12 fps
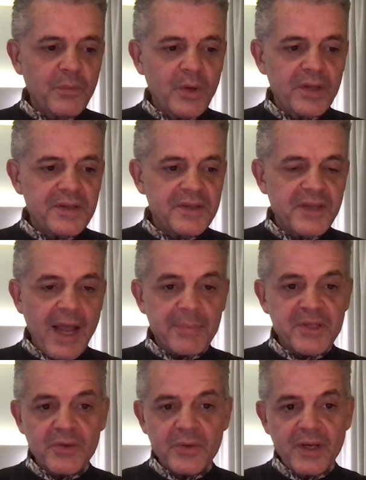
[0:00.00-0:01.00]
what Snap's
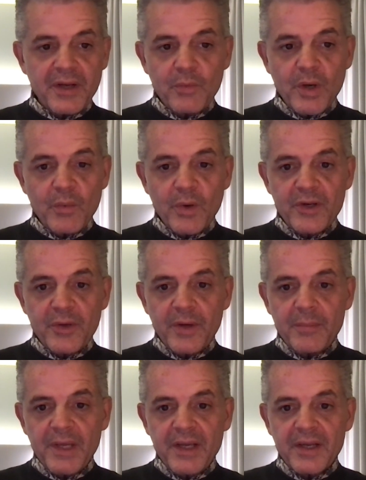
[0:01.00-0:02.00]
doing and what we're
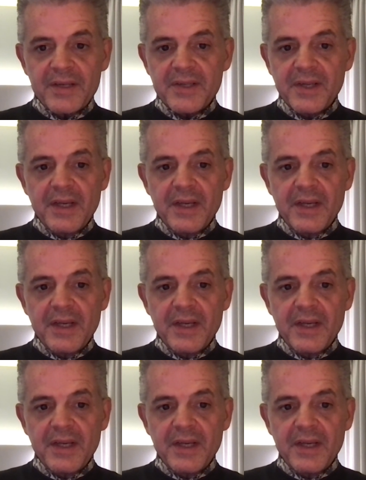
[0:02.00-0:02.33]
doing, because